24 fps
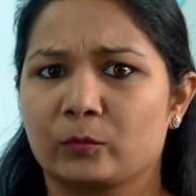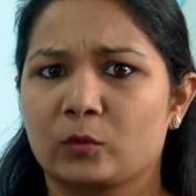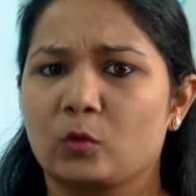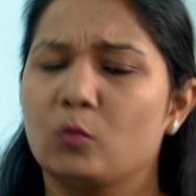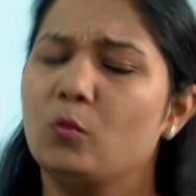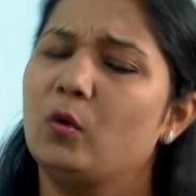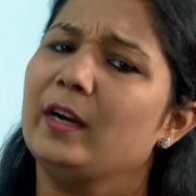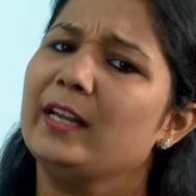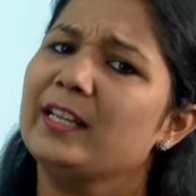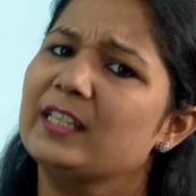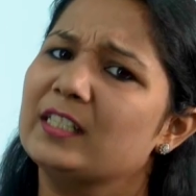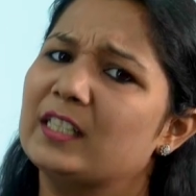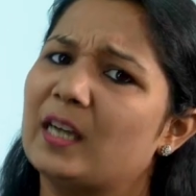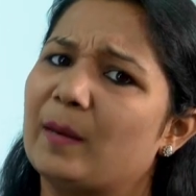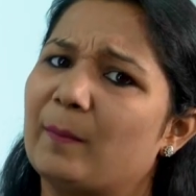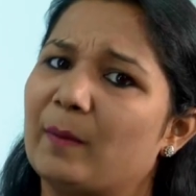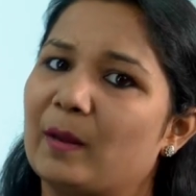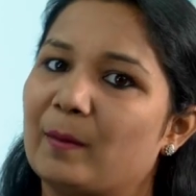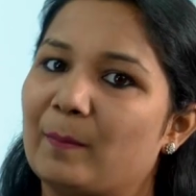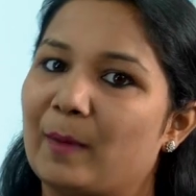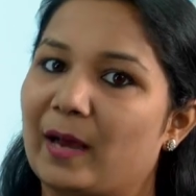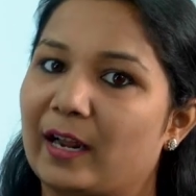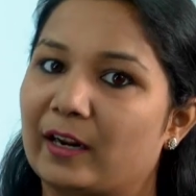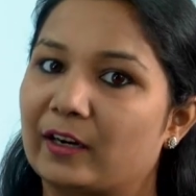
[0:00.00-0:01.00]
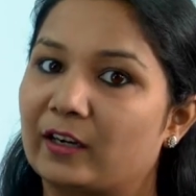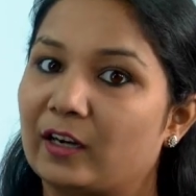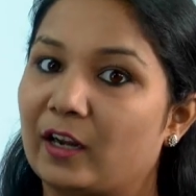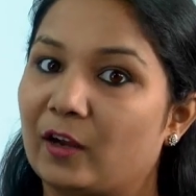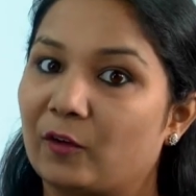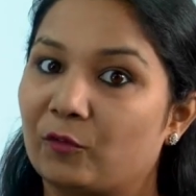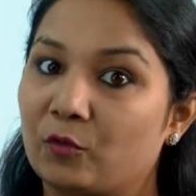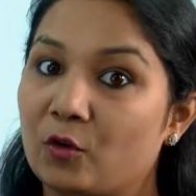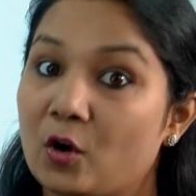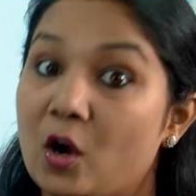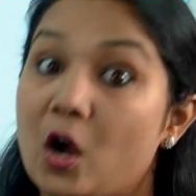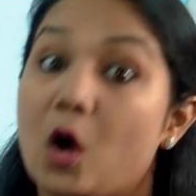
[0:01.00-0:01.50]
What is double bar
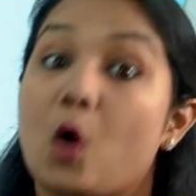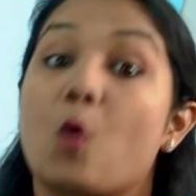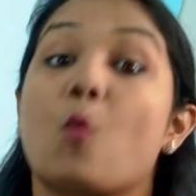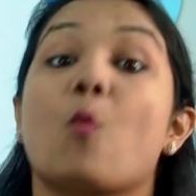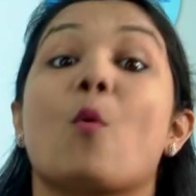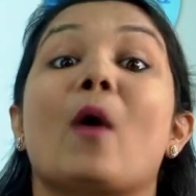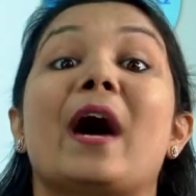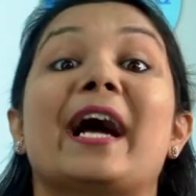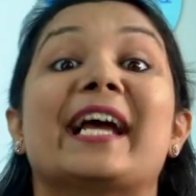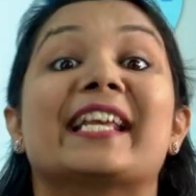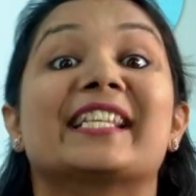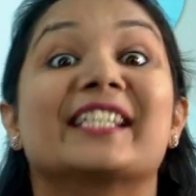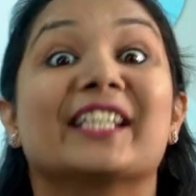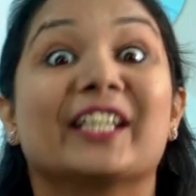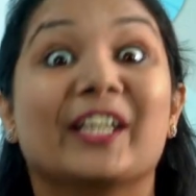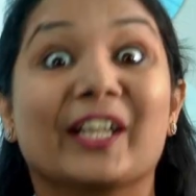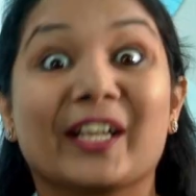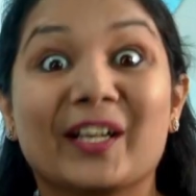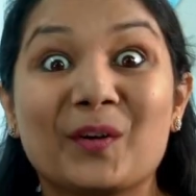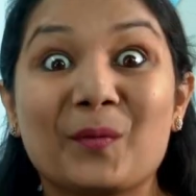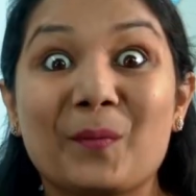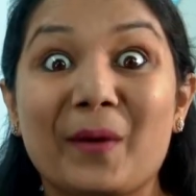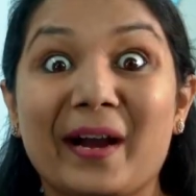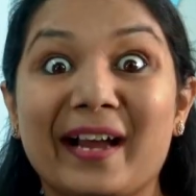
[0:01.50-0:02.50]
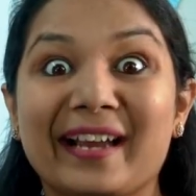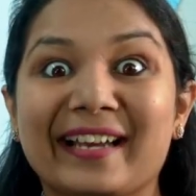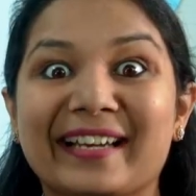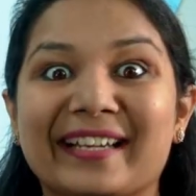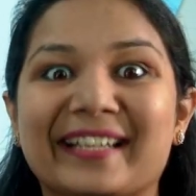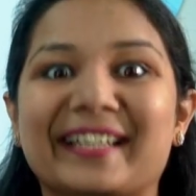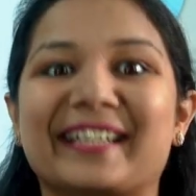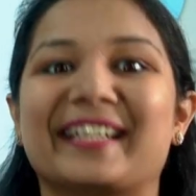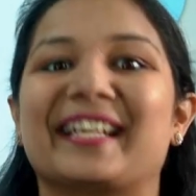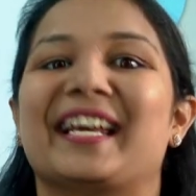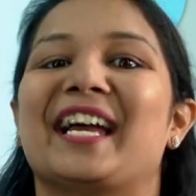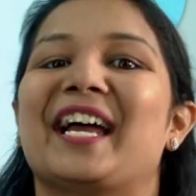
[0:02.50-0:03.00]
graph? Why is it
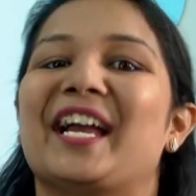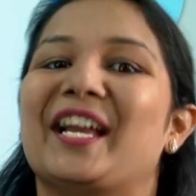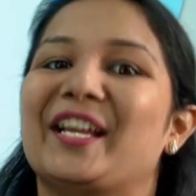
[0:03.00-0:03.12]
required?